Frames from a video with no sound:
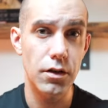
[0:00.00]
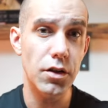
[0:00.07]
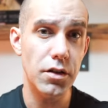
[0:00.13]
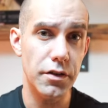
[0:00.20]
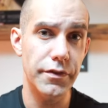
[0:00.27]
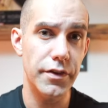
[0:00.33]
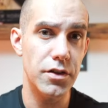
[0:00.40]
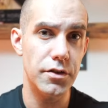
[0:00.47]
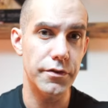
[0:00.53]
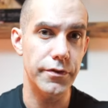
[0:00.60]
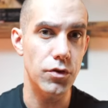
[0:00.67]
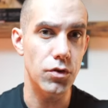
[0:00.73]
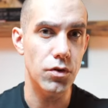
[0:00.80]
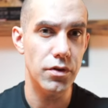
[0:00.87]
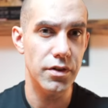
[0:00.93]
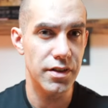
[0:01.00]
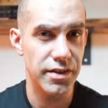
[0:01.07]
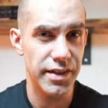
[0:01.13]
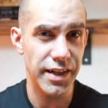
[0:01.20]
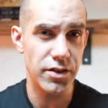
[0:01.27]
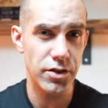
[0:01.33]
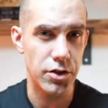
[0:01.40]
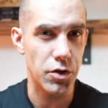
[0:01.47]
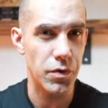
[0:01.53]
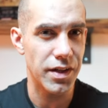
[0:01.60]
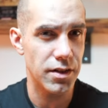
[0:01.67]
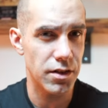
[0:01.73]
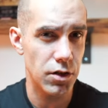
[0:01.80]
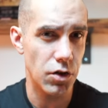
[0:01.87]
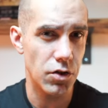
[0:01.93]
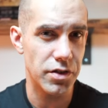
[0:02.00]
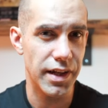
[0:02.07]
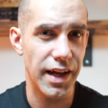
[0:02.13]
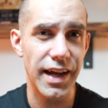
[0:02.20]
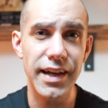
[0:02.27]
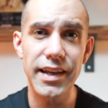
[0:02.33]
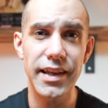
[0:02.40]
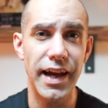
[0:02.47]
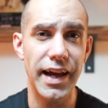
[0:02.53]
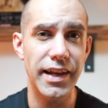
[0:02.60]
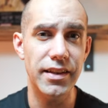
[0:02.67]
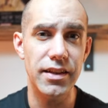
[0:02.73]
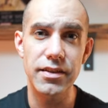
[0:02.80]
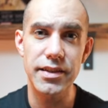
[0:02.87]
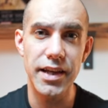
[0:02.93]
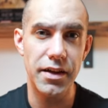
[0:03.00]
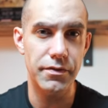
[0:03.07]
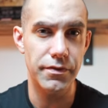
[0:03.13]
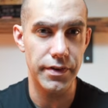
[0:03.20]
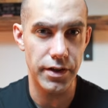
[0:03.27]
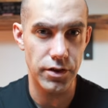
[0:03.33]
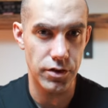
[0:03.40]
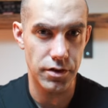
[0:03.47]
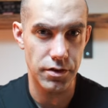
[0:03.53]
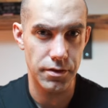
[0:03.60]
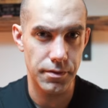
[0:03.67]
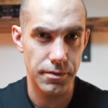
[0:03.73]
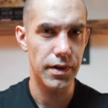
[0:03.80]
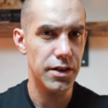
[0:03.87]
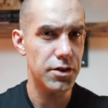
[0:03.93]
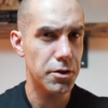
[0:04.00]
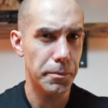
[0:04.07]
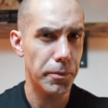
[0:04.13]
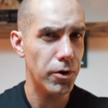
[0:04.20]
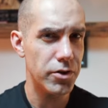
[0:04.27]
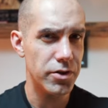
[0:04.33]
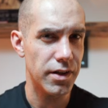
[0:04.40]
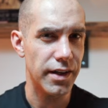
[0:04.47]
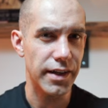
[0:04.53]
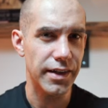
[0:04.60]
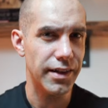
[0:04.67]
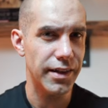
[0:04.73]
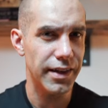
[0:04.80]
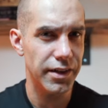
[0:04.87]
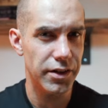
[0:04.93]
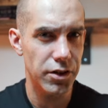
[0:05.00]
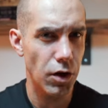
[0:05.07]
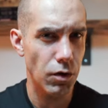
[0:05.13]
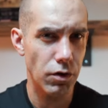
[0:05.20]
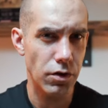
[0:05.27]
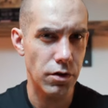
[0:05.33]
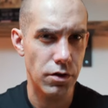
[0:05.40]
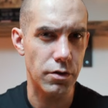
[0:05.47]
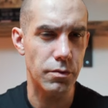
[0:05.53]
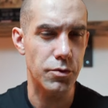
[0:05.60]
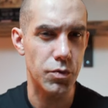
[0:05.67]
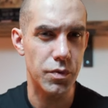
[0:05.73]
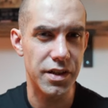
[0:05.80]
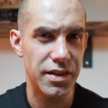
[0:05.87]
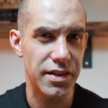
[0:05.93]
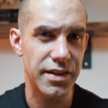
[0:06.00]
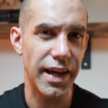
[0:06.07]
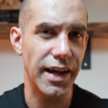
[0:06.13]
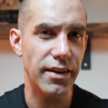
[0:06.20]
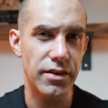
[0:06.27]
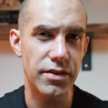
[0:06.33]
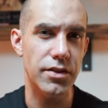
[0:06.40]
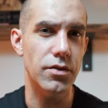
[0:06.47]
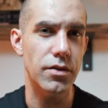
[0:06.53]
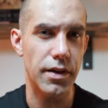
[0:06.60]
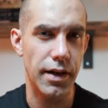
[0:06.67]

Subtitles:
Like the Versa 4, the Sense 2 has lost and gained the same features. And surprisingly, it no longer comes with a stainless steel